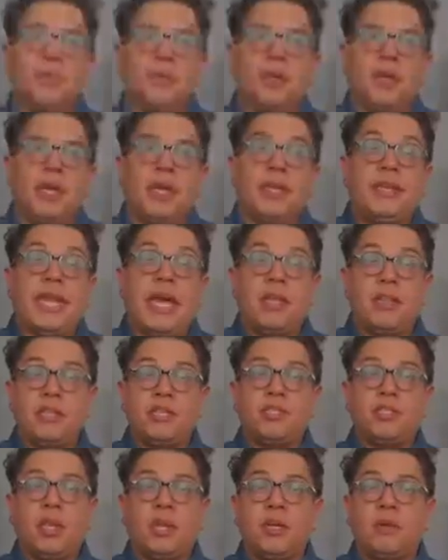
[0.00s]
Now
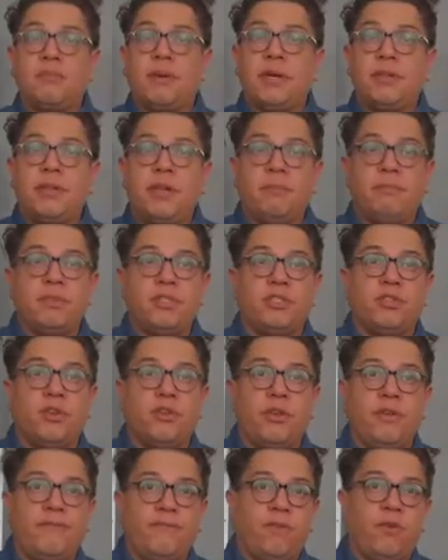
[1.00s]
let's talk about numbers
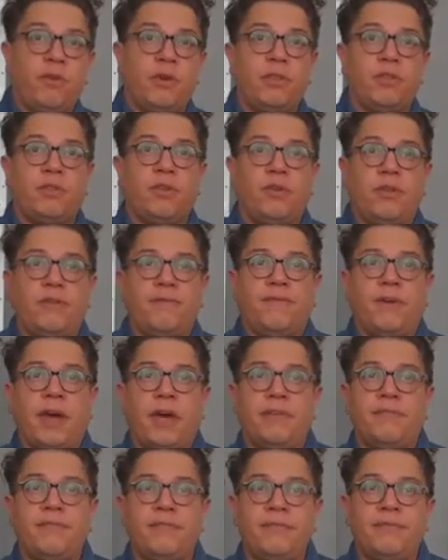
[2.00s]
34 and
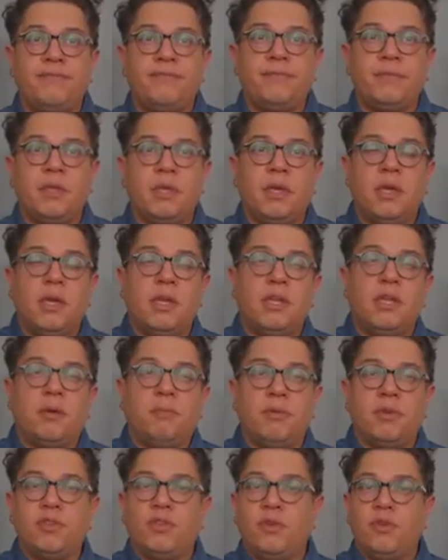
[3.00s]
35.
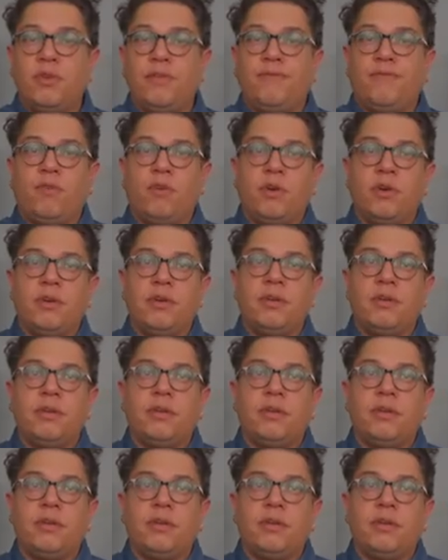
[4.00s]
Number 34.